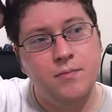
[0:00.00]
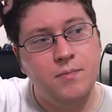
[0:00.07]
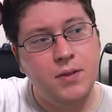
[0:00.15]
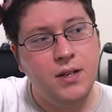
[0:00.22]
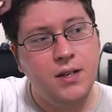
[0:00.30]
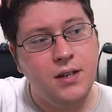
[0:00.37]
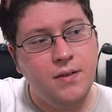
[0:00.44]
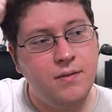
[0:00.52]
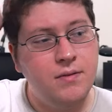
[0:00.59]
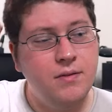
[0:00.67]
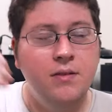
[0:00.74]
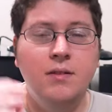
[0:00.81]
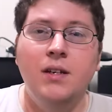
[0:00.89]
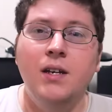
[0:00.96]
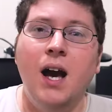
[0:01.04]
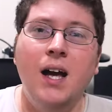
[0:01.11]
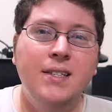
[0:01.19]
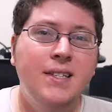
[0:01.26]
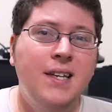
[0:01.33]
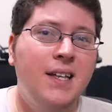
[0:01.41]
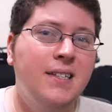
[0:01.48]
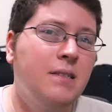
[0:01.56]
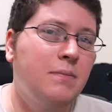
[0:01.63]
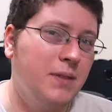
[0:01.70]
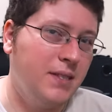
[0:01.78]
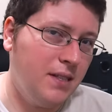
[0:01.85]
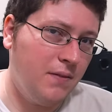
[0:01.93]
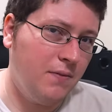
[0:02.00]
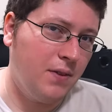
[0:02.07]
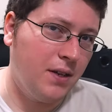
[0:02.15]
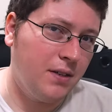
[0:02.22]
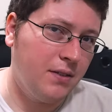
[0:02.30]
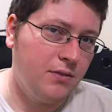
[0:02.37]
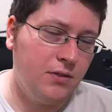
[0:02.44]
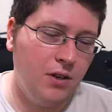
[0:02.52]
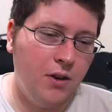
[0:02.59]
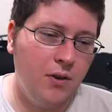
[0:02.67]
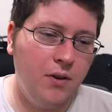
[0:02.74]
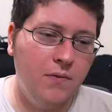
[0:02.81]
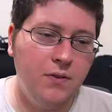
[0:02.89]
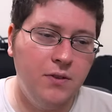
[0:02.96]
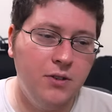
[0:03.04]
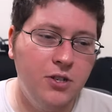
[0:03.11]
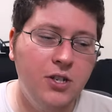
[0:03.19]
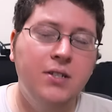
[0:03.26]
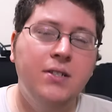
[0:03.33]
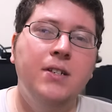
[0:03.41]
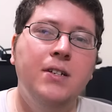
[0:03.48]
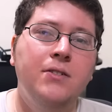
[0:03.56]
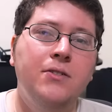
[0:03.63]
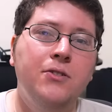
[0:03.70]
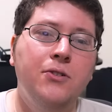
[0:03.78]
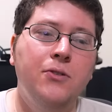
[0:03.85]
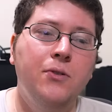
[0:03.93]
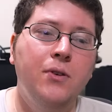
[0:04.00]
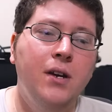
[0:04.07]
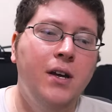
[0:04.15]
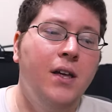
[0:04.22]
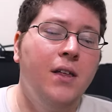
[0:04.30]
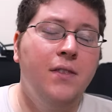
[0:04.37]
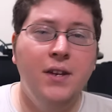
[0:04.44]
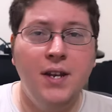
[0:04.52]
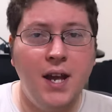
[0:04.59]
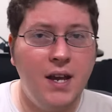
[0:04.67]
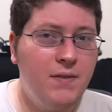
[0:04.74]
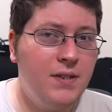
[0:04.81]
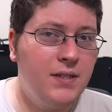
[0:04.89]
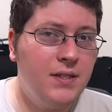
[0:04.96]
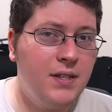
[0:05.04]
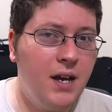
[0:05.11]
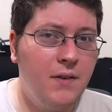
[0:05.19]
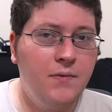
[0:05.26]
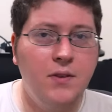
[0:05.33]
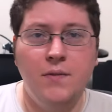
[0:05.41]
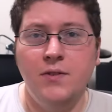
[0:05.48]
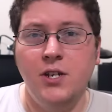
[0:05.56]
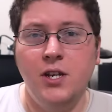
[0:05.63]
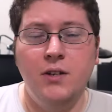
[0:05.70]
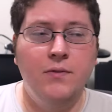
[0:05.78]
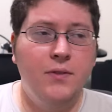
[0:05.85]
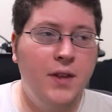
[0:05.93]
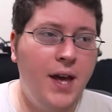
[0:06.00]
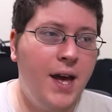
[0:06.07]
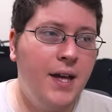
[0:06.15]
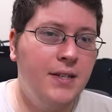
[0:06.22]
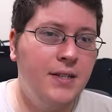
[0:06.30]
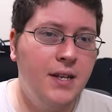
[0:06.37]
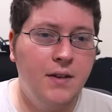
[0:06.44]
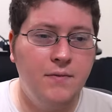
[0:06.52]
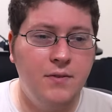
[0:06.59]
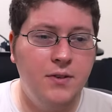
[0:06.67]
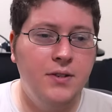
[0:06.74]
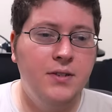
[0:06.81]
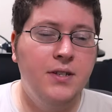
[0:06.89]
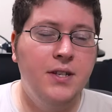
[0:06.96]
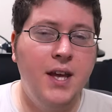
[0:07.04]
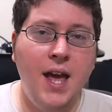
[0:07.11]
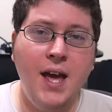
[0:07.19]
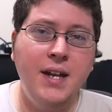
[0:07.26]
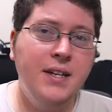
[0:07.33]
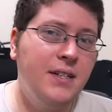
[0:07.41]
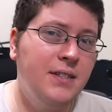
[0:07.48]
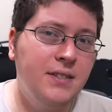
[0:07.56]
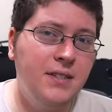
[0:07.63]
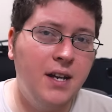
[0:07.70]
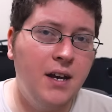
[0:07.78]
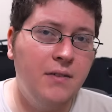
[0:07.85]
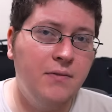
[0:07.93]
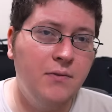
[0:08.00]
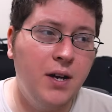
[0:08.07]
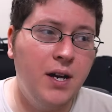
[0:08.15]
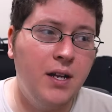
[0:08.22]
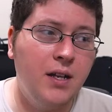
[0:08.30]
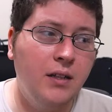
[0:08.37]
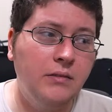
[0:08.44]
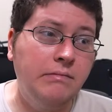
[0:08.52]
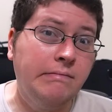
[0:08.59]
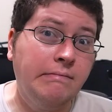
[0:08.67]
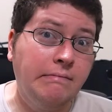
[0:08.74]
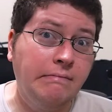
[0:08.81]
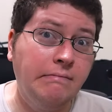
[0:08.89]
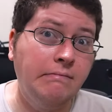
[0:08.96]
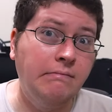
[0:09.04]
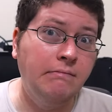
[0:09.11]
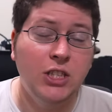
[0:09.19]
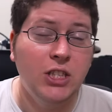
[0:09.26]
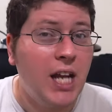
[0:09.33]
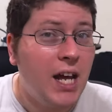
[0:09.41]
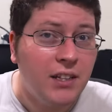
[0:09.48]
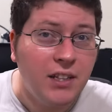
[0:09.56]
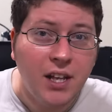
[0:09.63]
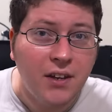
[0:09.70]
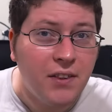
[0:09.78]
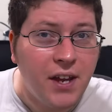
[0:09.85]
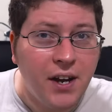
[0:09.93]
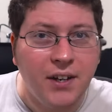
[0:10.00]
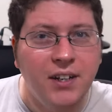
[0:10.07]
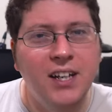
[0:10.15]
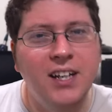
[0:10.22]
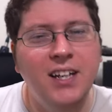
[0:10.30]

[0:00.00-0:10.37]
be content specific. So if you're just into the Navy stuff, you have a channel for that. And if you're into the editing stuff, well, shit out of luck there.